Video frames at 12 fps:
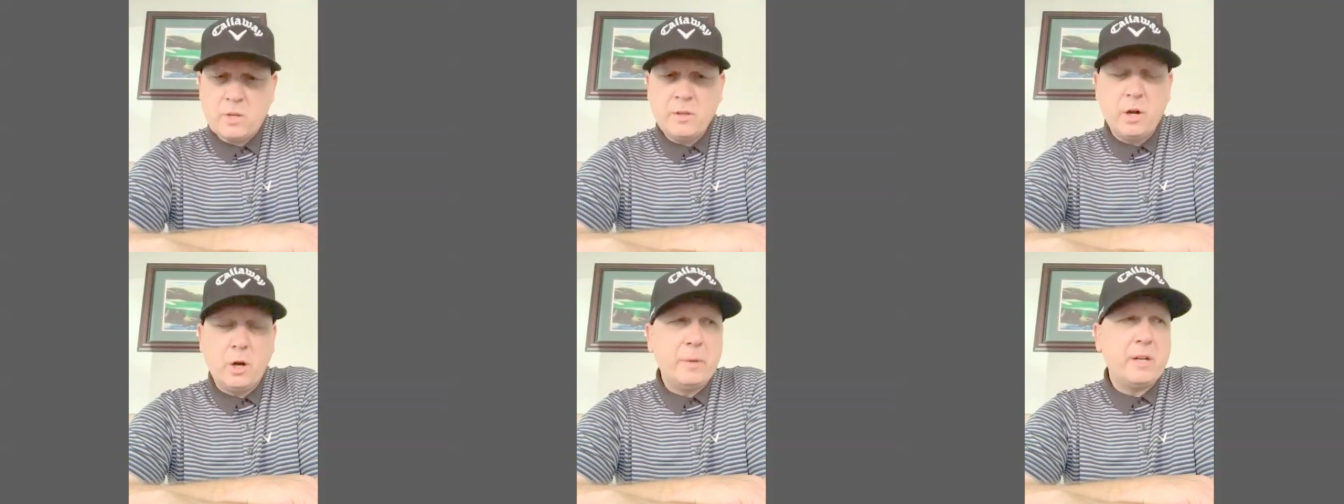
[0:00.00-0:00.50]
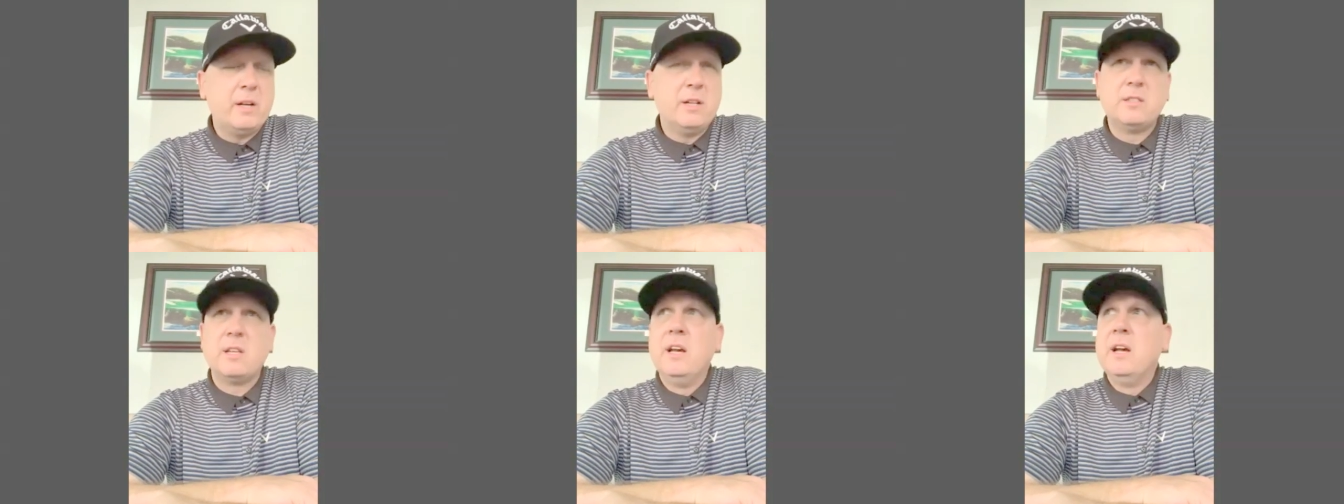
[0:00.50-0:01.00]
you know,
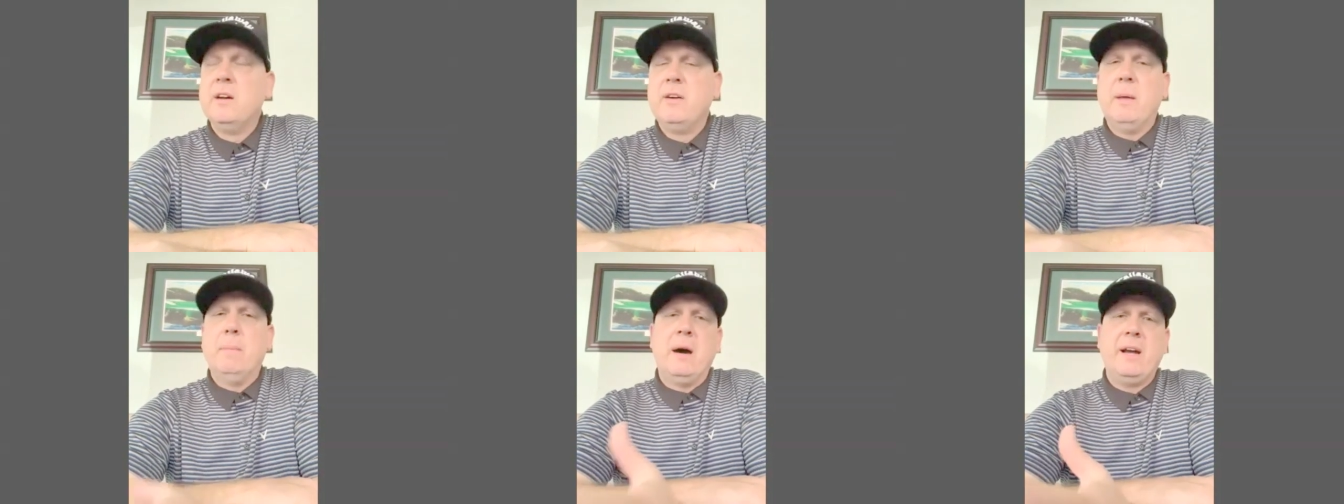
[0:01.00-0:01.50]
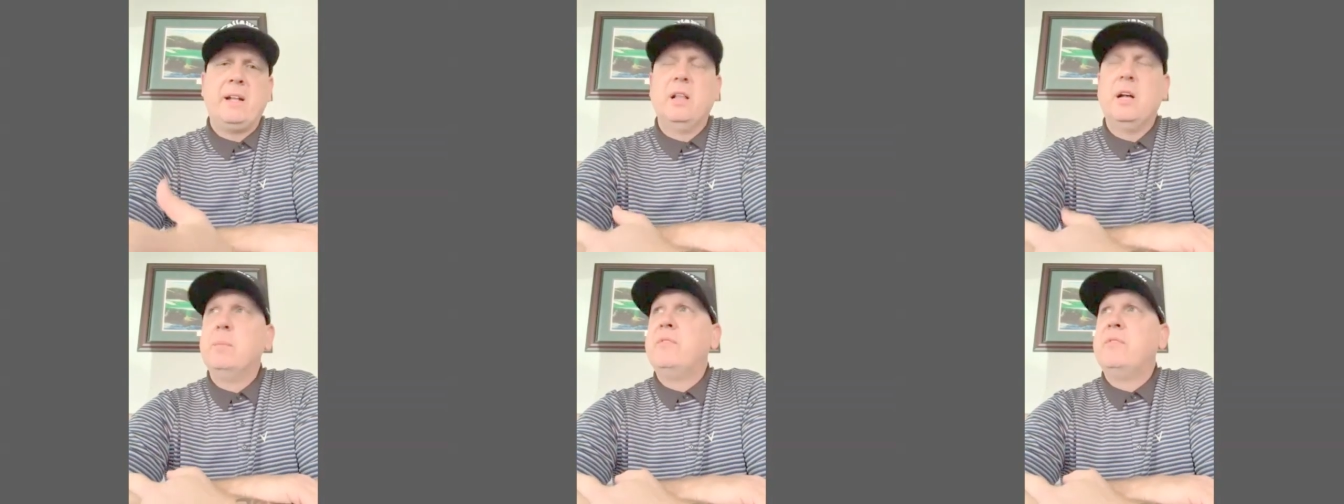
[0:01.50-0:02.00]
because at my
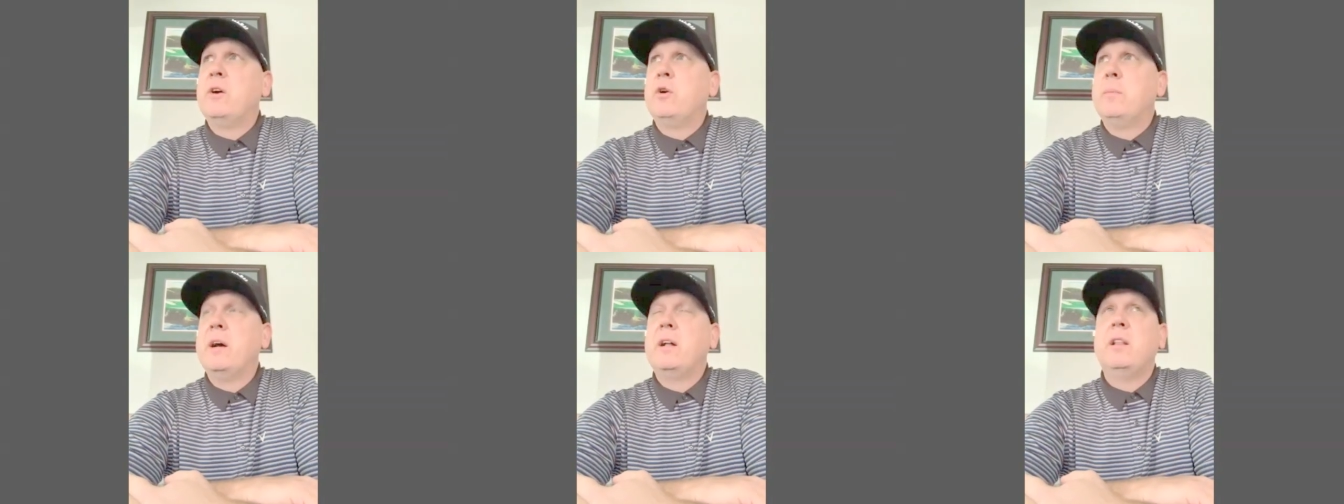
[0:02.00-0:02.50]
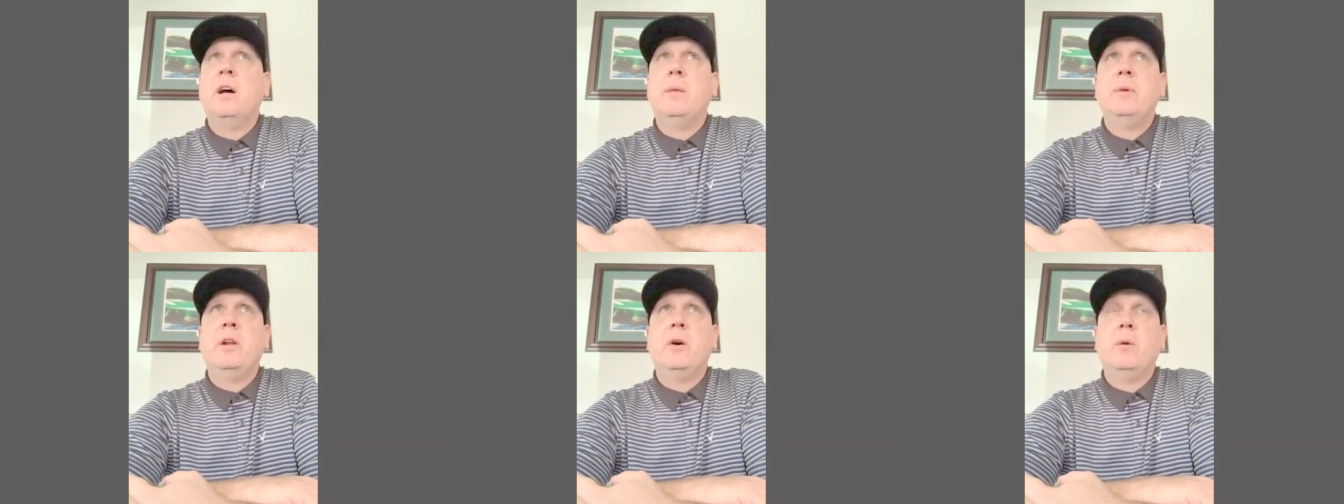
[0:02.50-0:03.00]
club, if I go to my
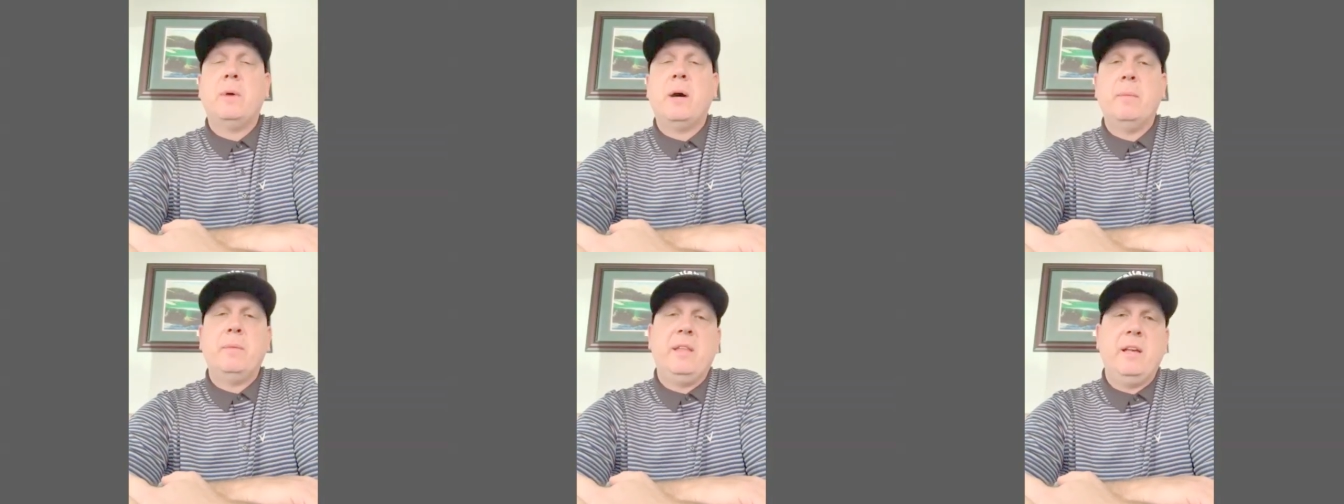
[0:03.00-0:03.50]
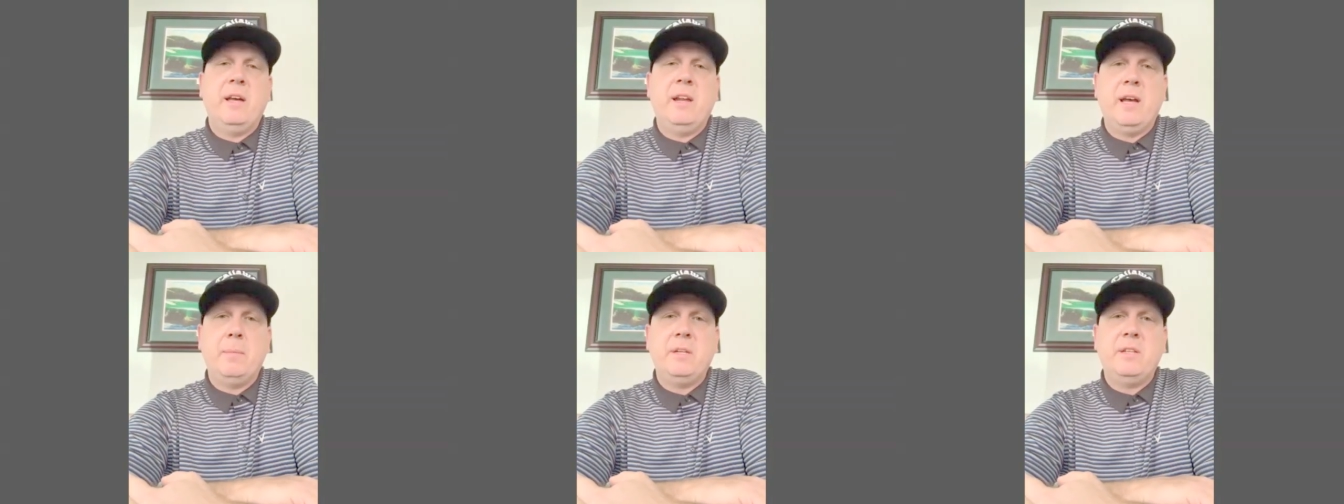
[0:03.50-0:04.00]
club, you know, I'm an
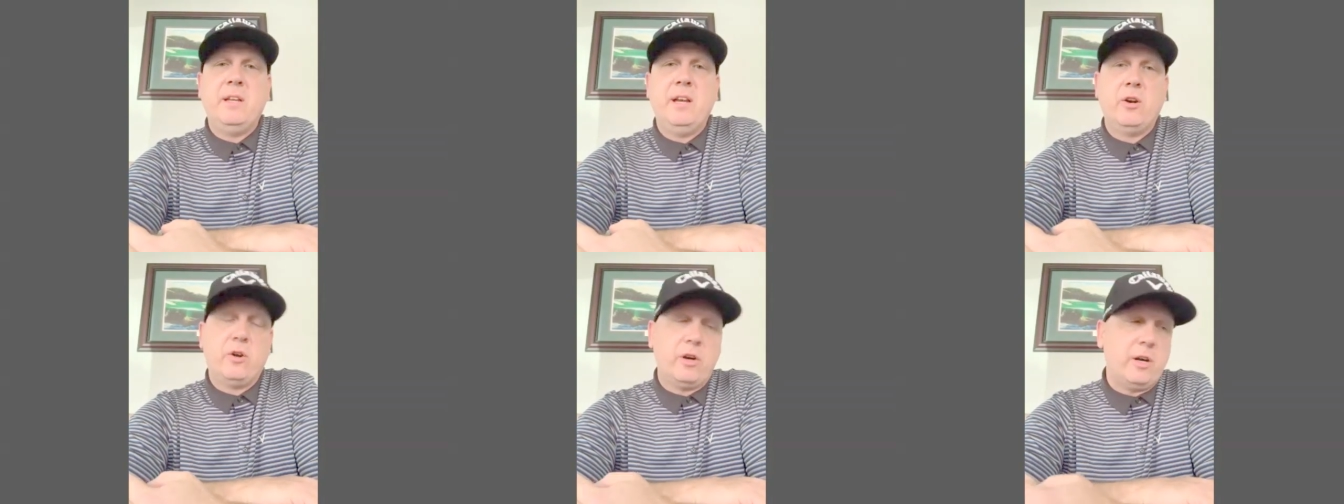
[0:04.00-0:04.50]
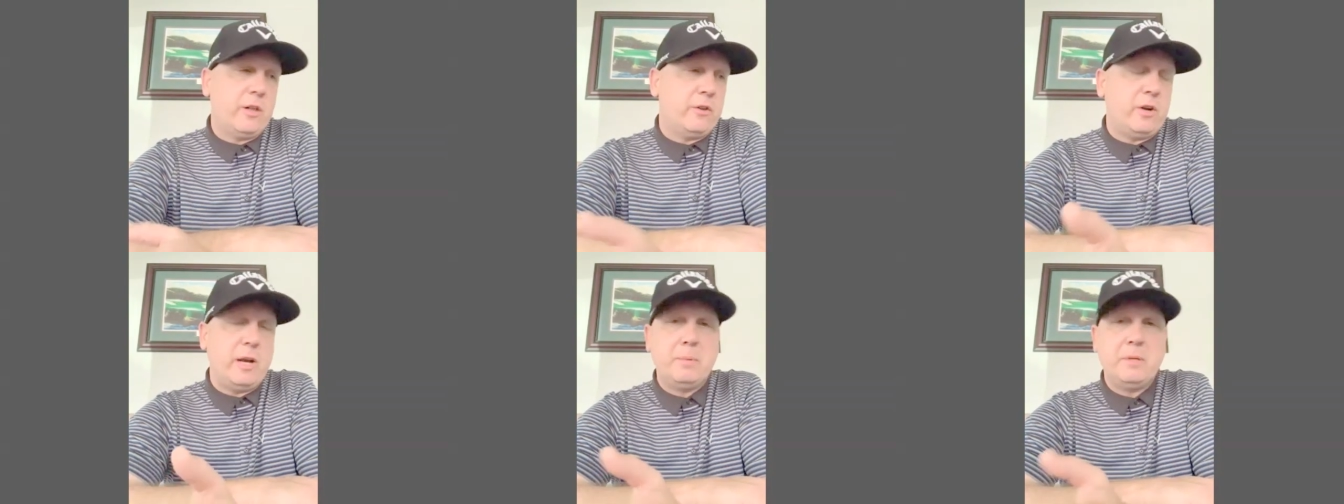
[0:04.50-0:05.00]
amputee or another
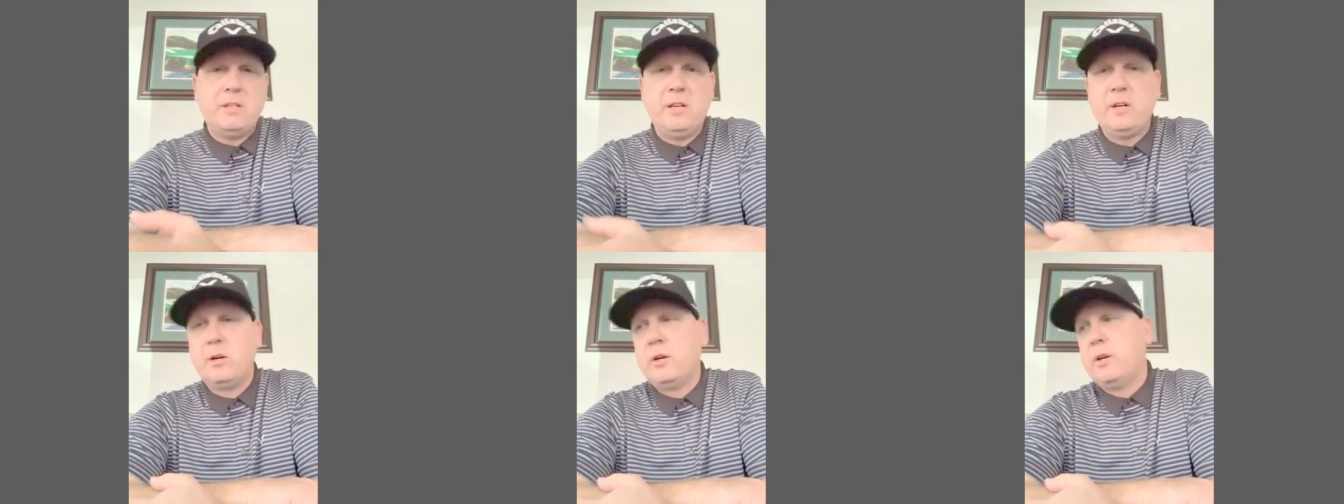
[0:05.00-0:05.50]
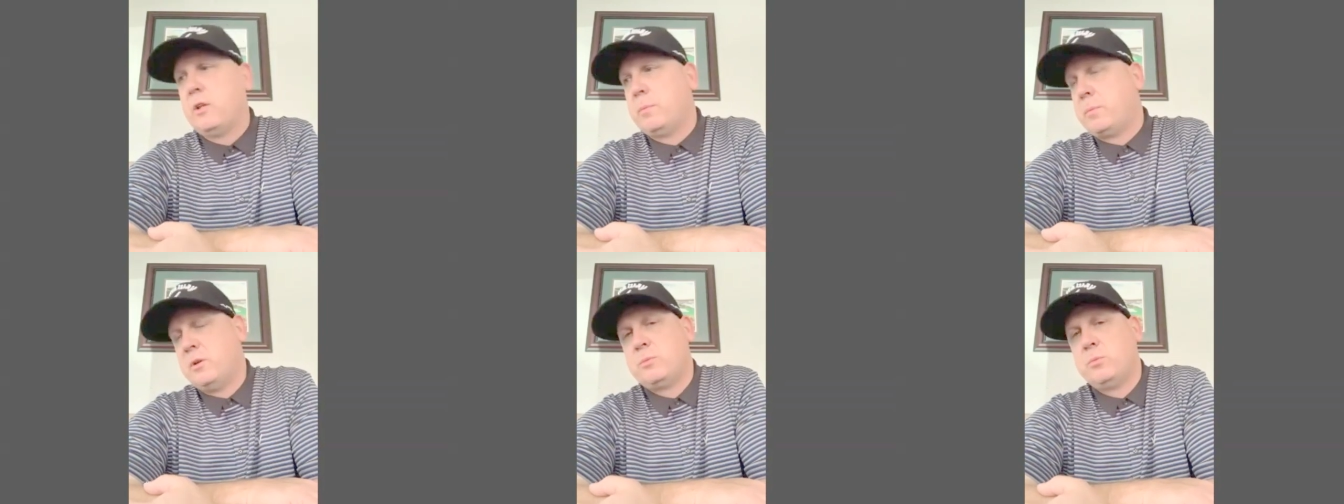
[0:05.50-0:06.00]
amputee or another
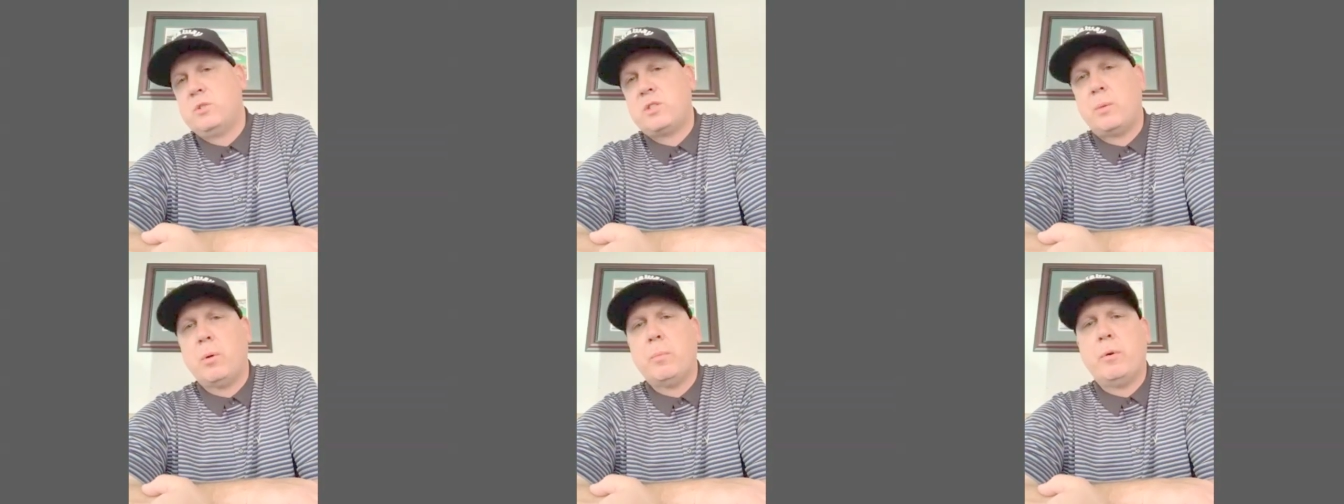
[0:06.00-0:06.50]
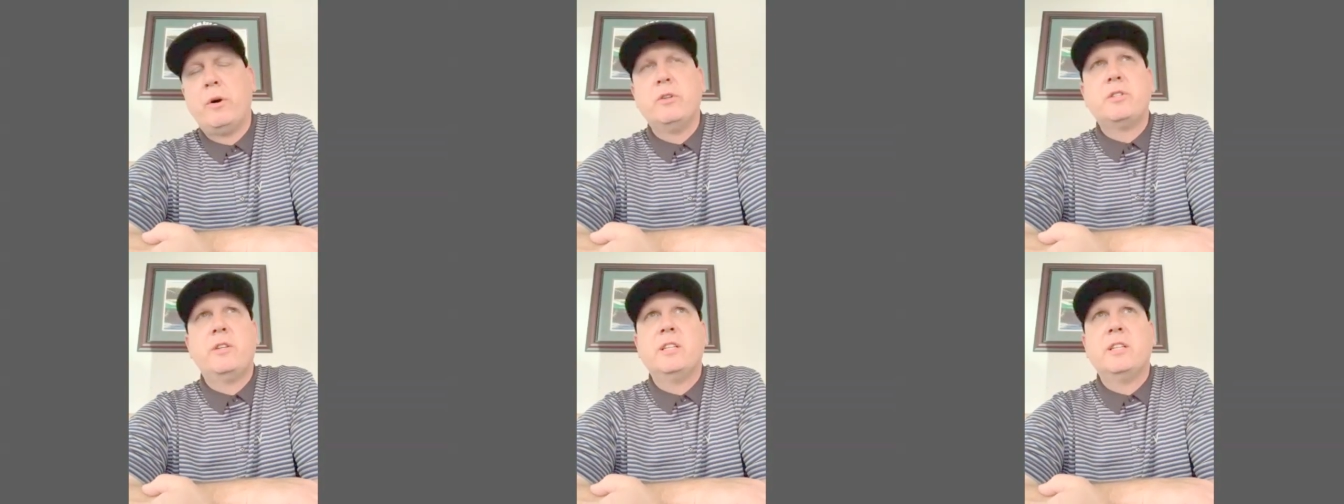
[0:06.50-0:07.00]
person with cerebral
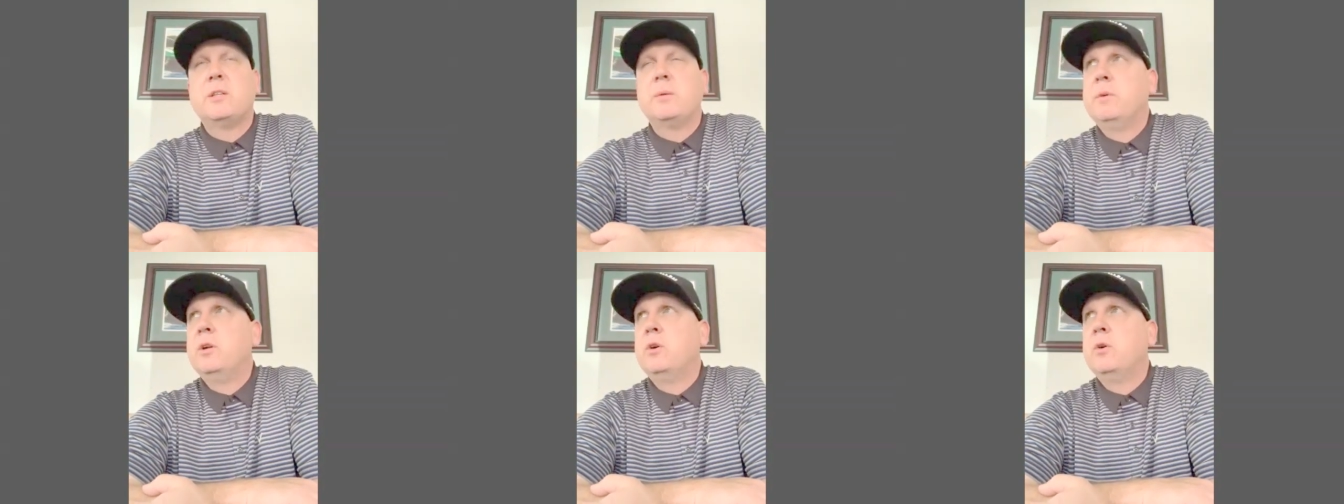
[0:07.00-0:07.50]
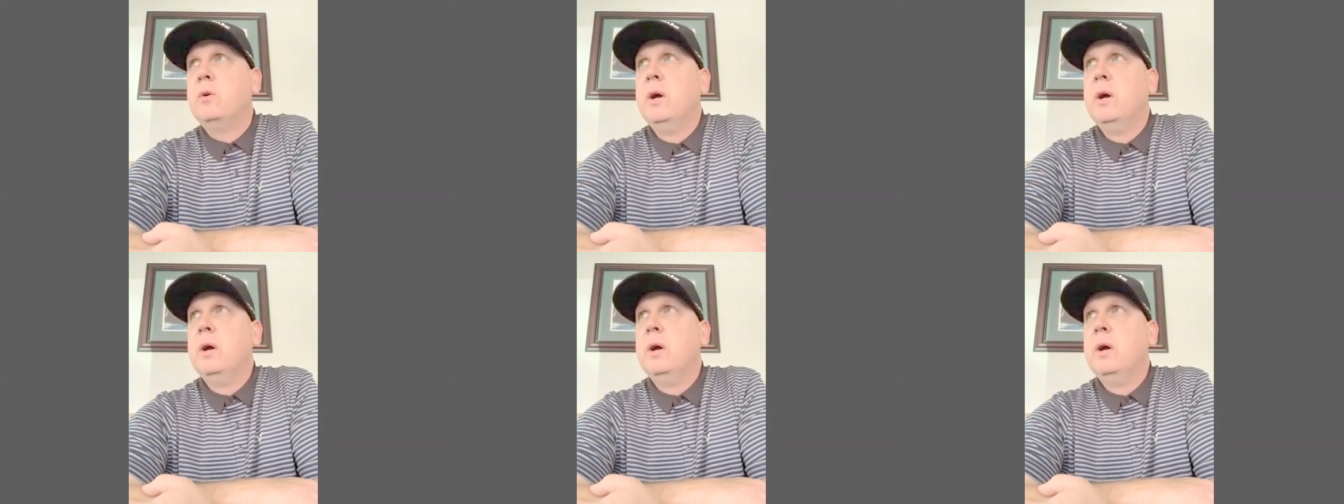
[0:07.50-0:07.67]
palsy that's a, you know,